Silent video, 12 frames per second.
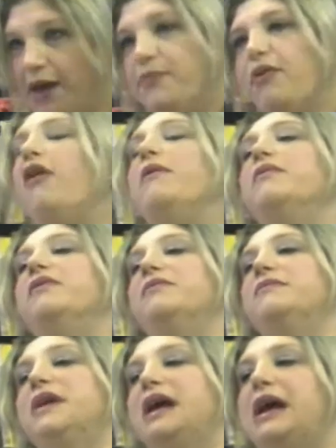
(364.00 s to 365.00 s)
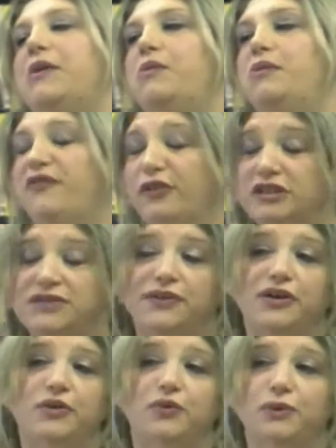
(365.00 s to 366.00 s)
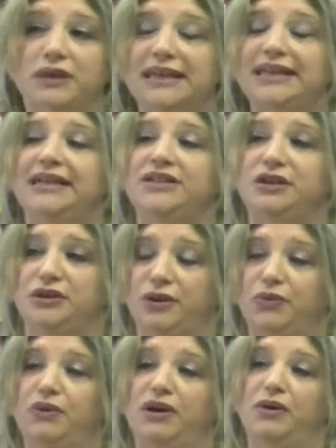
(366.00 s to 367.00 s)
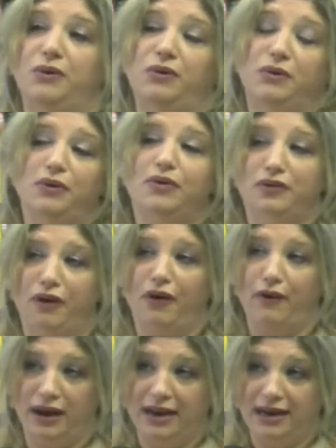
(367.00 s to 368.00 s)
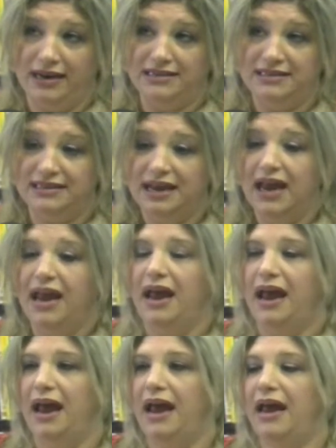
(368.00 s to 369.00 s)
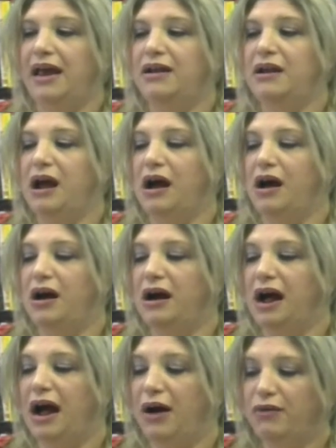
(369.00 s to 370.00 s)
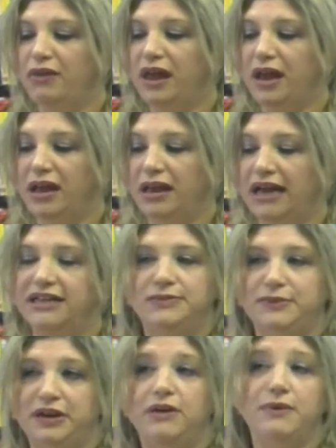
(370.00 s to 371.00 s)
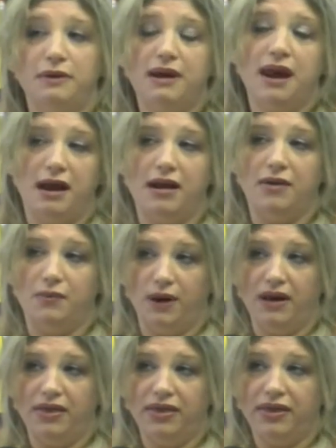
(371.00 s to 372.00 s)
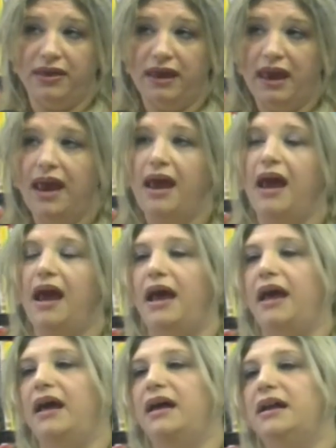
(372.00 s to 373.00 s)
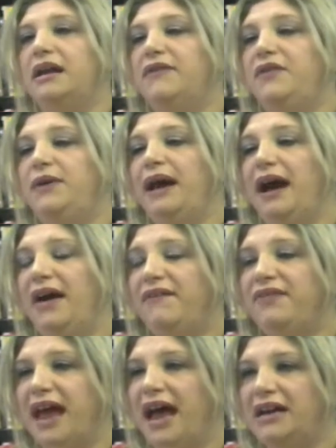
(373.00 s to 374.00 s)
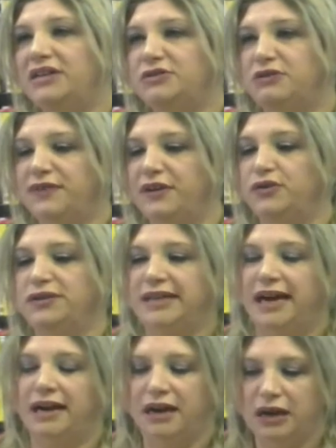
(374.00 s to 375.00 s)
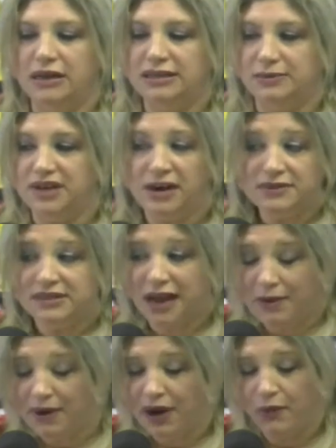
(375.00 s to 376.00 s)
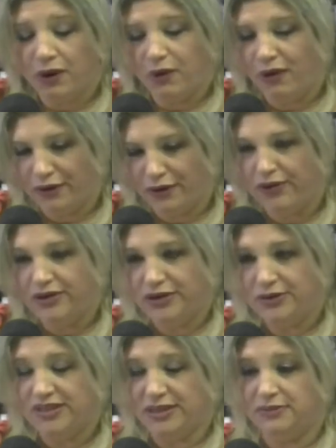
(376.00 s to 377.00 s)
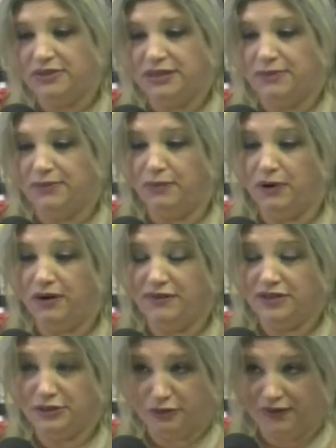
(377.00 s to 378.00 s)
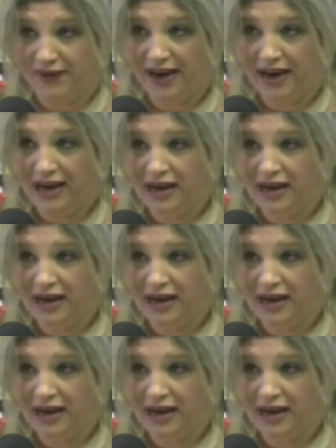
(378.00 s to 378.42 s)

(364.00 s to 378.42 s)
problem, first of all, you really need to know who your target is, and how they like to be communicated with. And if you have that sort of understanding, and sometimes that might require you to do somewhat of a survey,